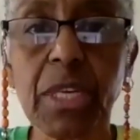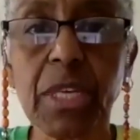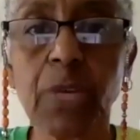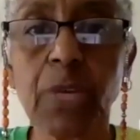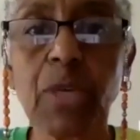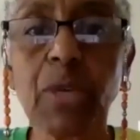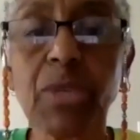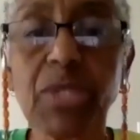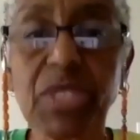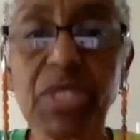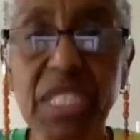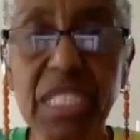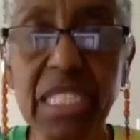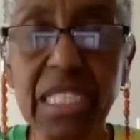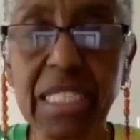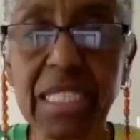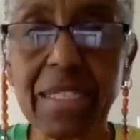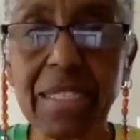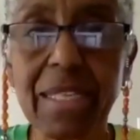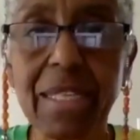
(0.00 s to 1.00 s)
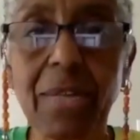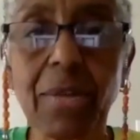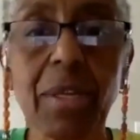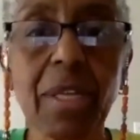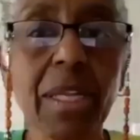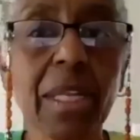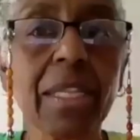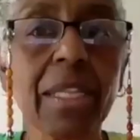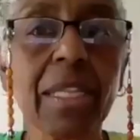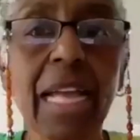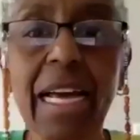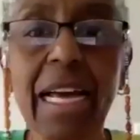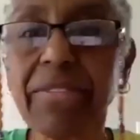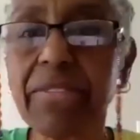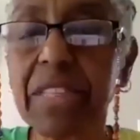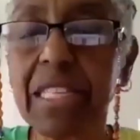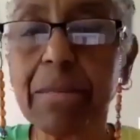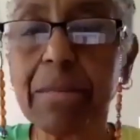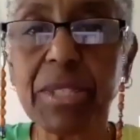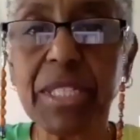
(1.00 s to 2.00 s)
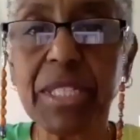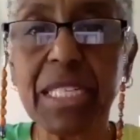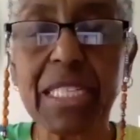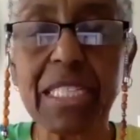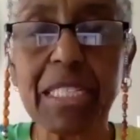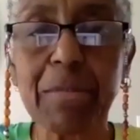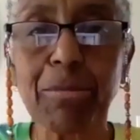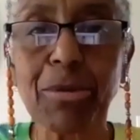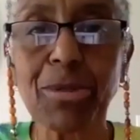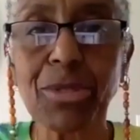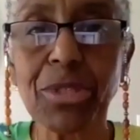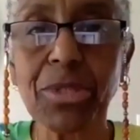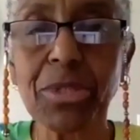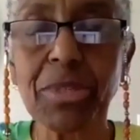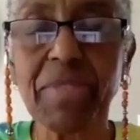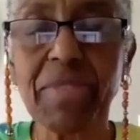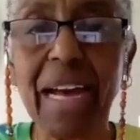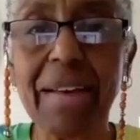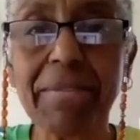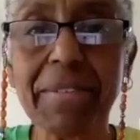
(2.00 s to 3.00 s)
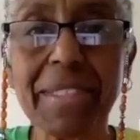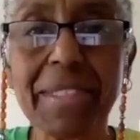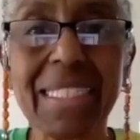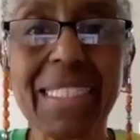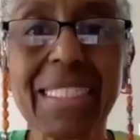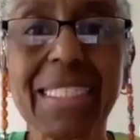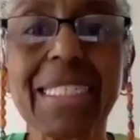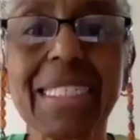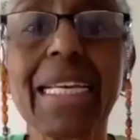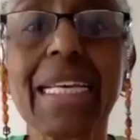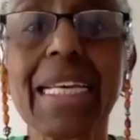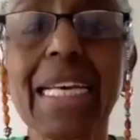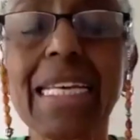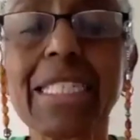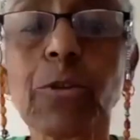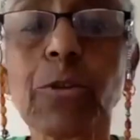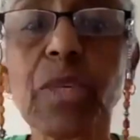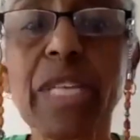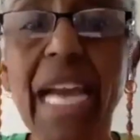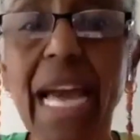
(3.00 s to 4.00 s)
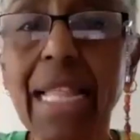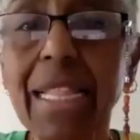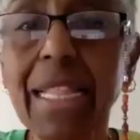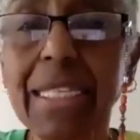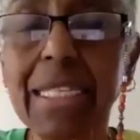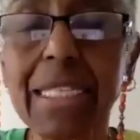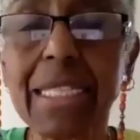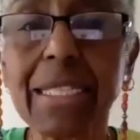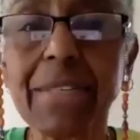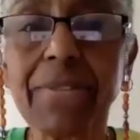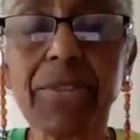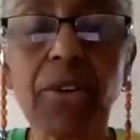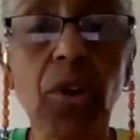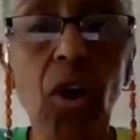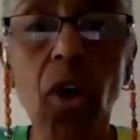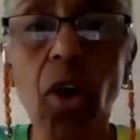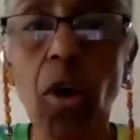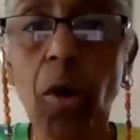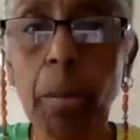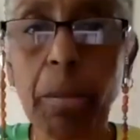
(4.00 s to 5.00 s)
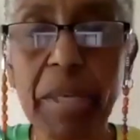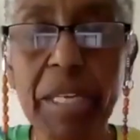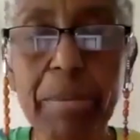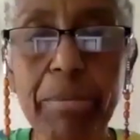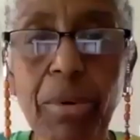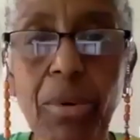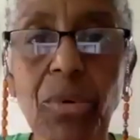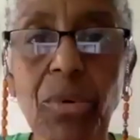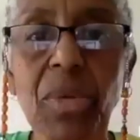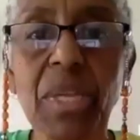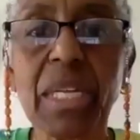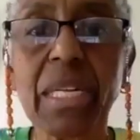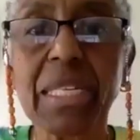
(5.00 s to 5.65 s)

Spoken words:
we will see that life, liberty, and the pursuit of happiness is a reality for all people,